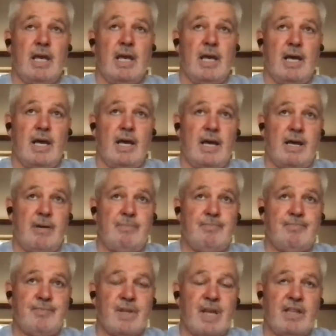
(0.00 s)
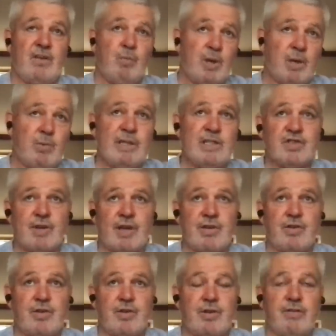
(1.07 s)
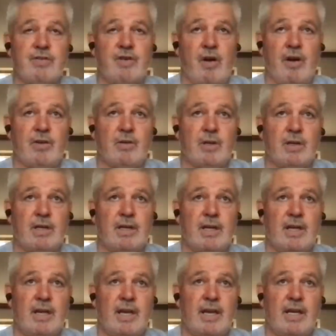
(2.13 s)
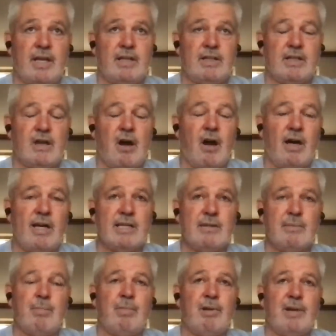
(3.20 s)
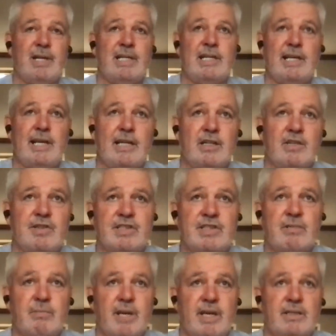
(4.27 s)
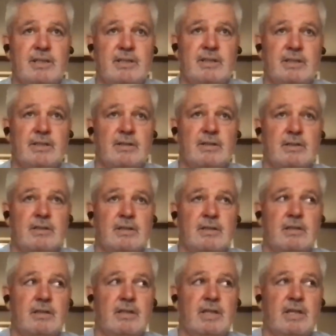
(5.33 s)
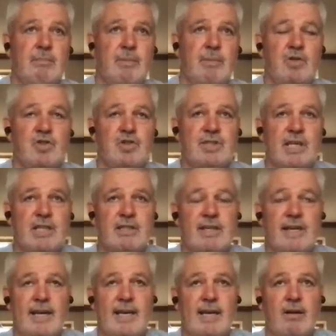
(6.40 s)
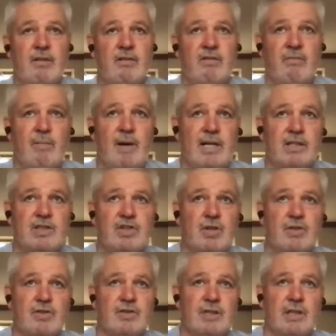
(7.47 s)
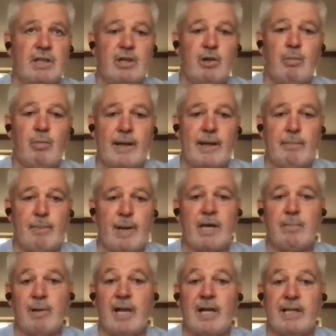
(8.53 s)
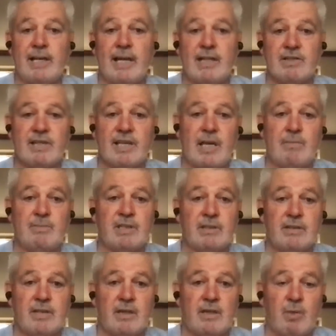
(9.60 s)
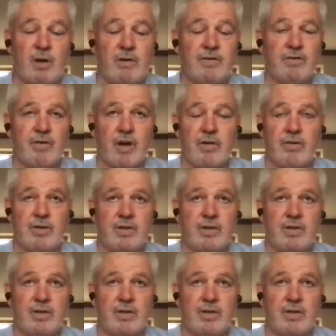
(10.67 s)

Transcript: um, and the winner went straight through to the final. And I completely underestimated the emotion that day of Martin Johnson and Neil Black playing the last games at, at Welford Road.